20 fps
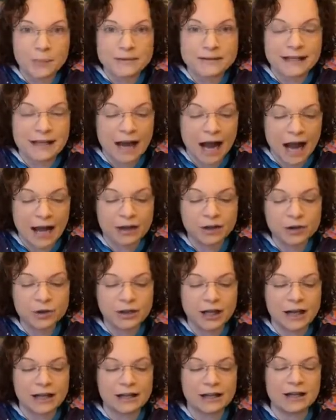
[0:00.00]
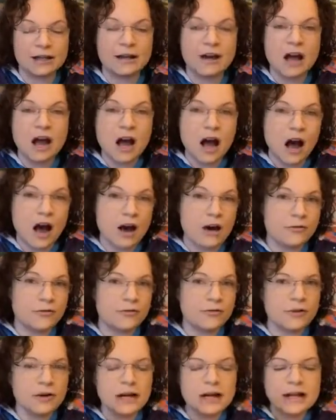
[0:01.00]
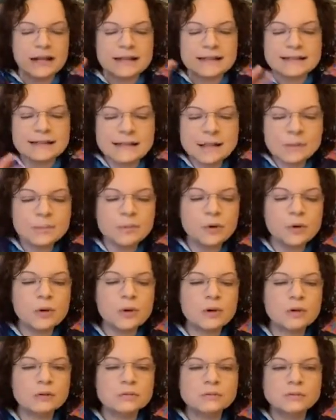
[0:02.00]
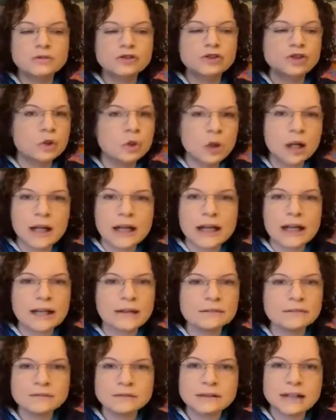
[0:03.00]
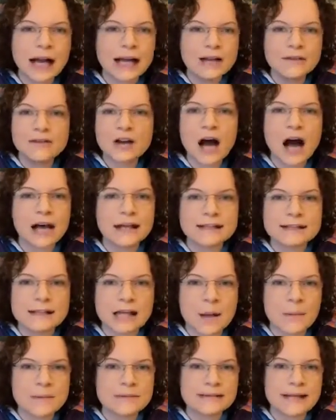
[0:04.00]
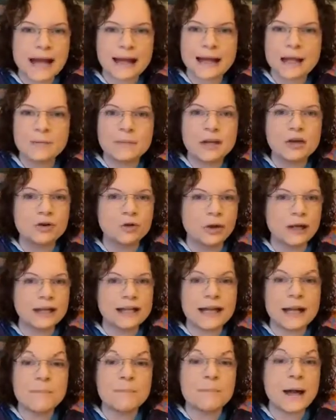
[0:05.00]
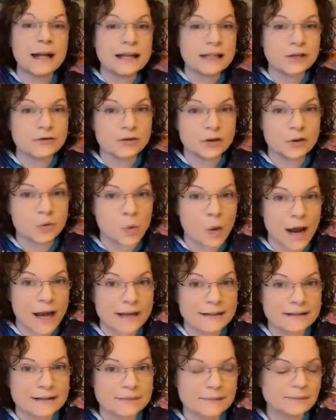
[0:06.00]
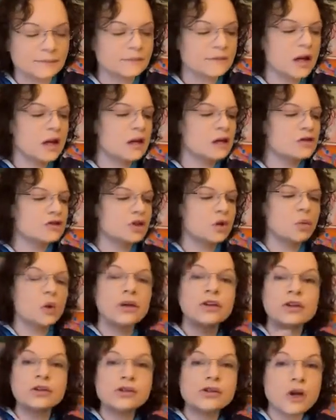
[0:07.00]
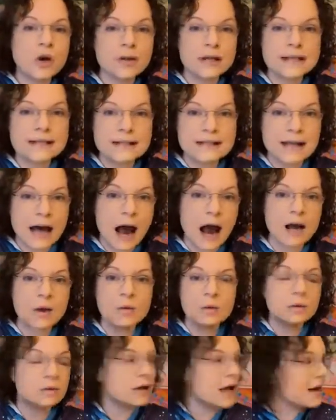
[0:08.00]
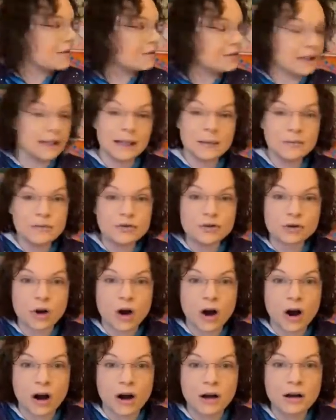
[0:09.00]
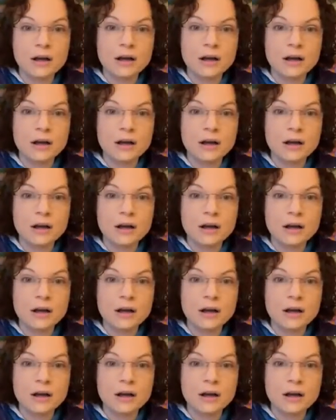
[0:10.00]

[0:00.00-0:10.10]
that I created of simple doodling kind of concepts that can be created in many different ways. So what you'll notice is I will have Liam draw